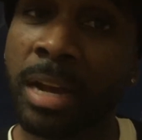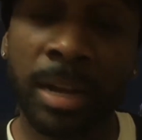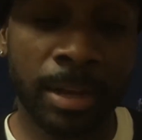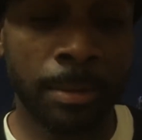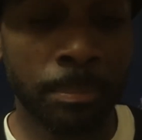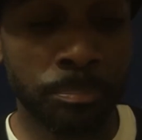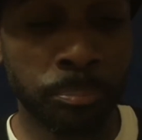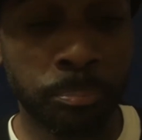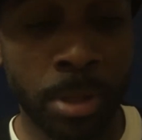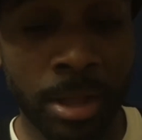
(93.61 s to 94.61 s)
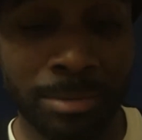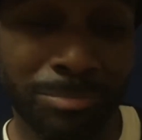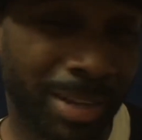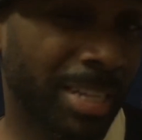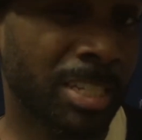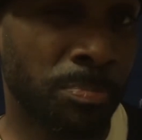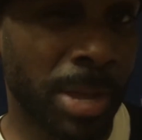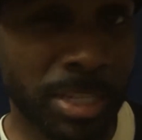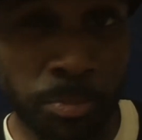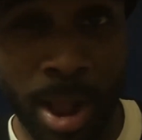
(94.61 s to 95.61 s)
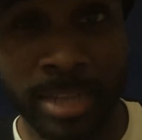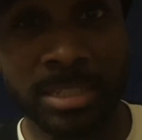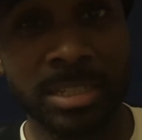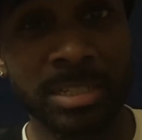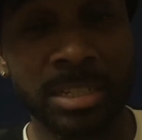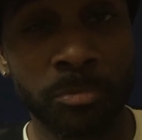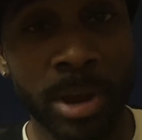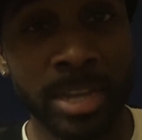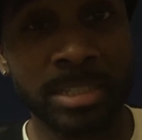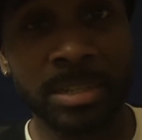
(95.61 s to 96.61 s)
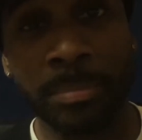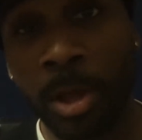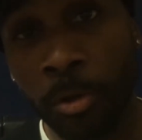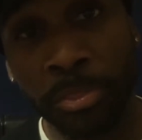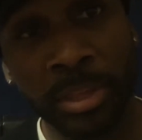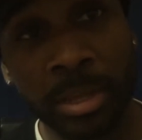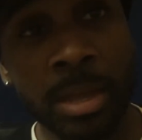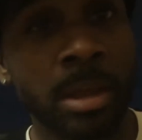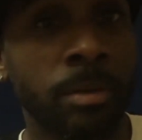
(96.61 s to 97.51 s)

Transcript: I guess, best practices in raising them healthy.